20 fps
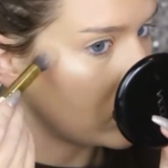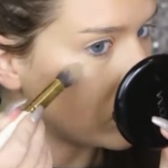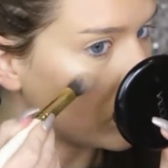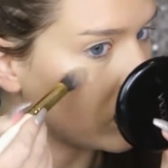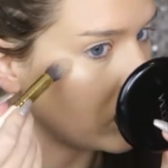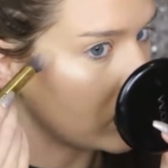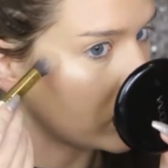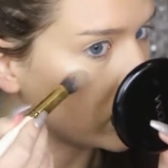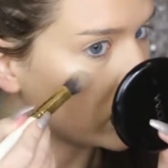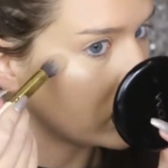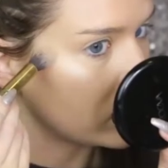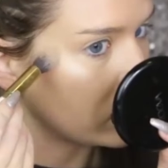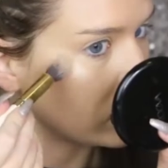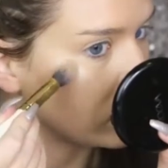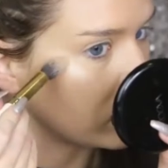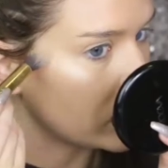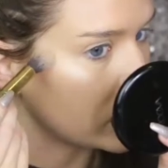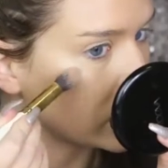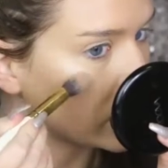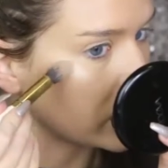on
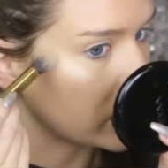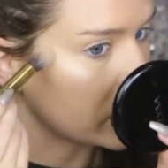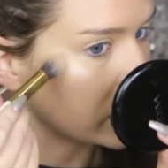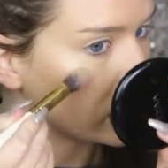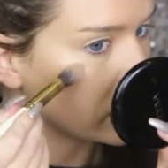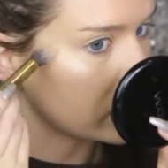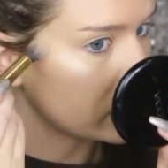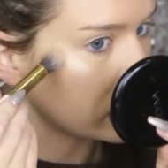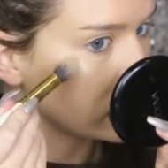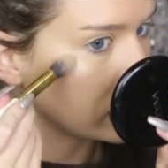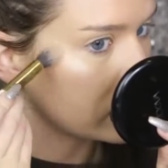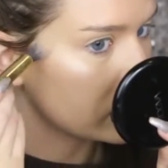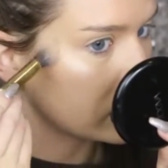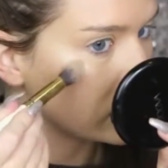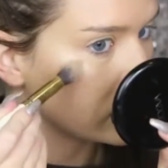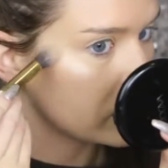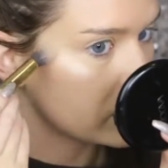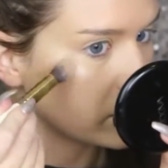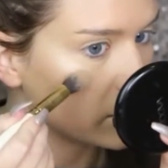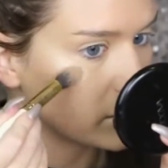my
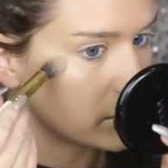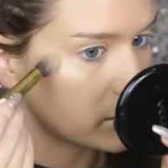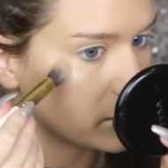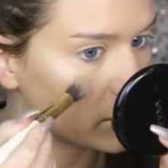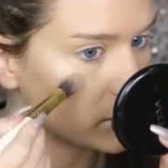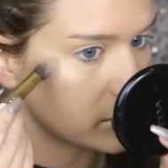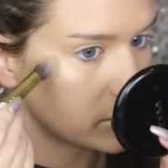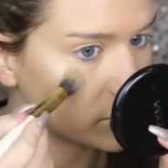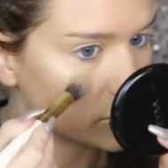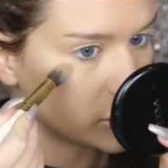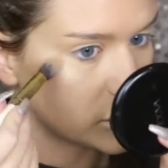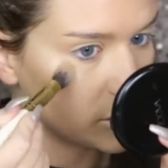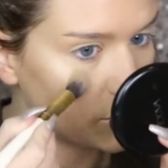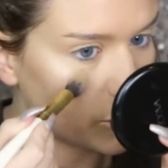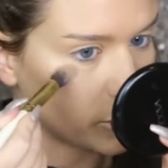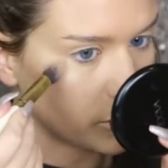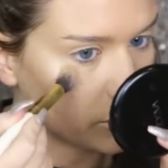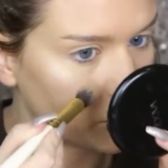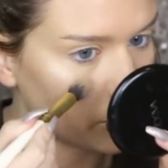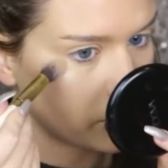
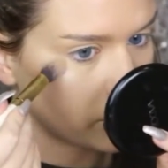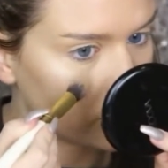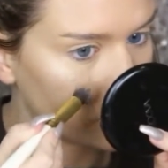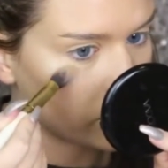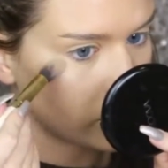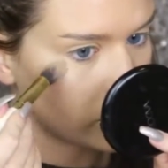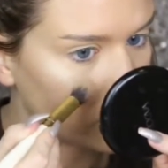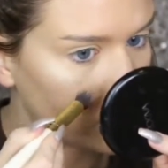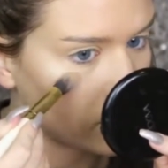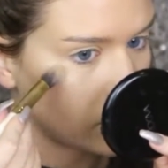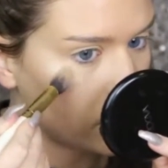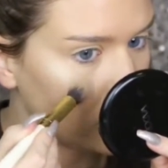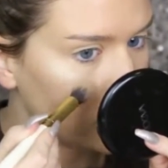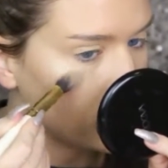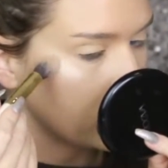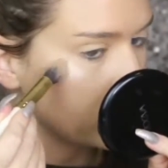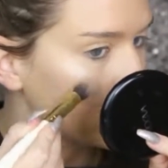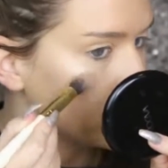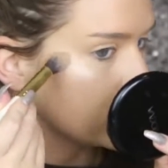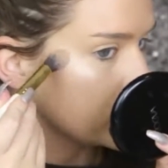cheekbone.
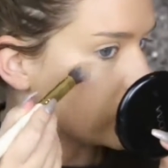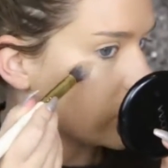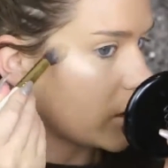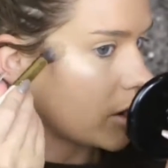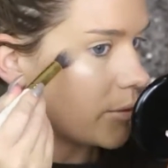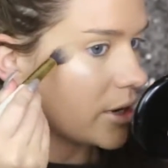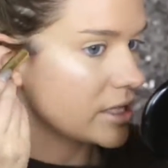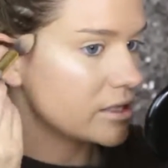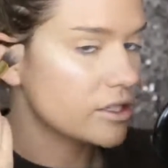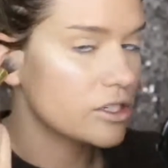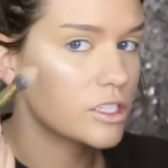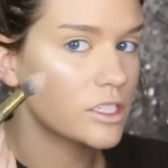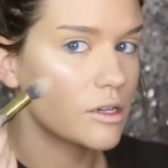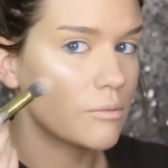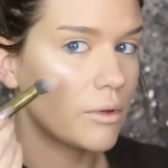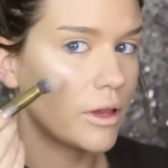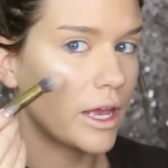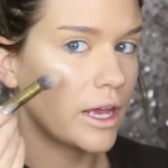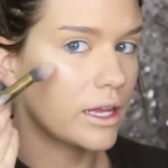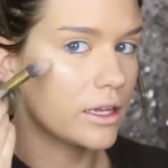So I basically just
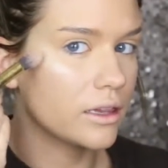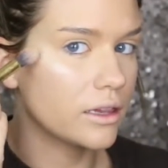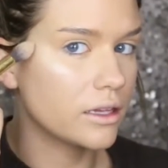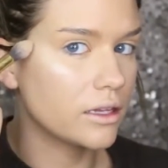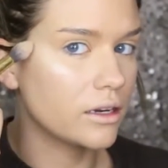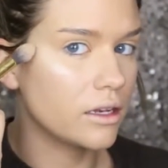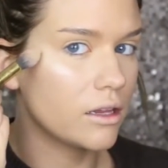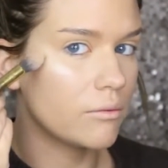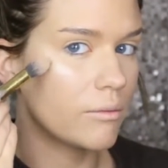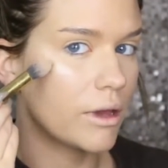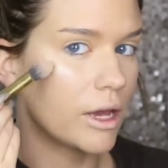apply a little